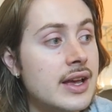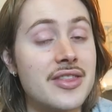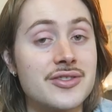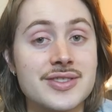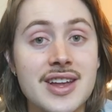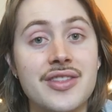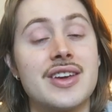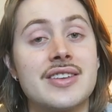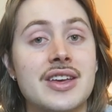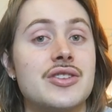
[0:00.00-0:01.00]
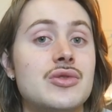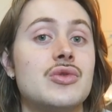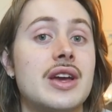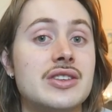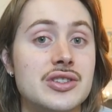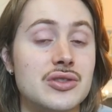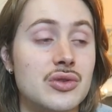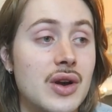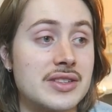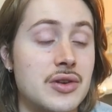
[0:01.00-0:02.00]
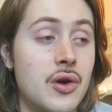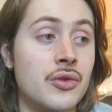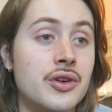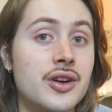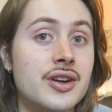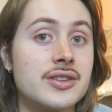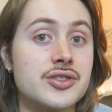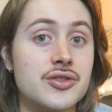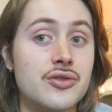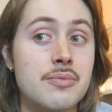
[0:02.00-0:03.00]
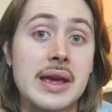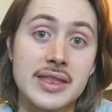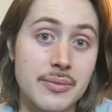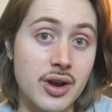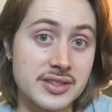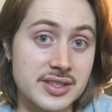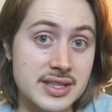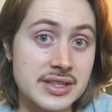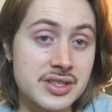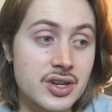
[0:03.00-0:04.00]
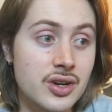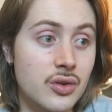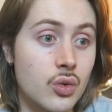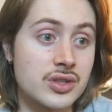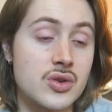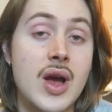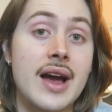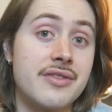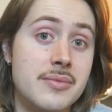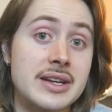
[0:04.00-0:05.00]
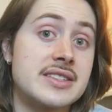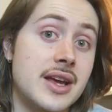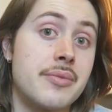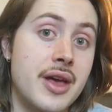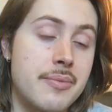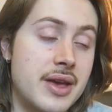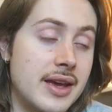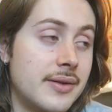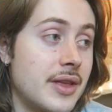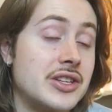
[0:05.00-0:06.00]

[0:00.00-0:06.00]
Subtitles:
And there's nothing that you can do as an owner to make that process easier or to have them accept that pig.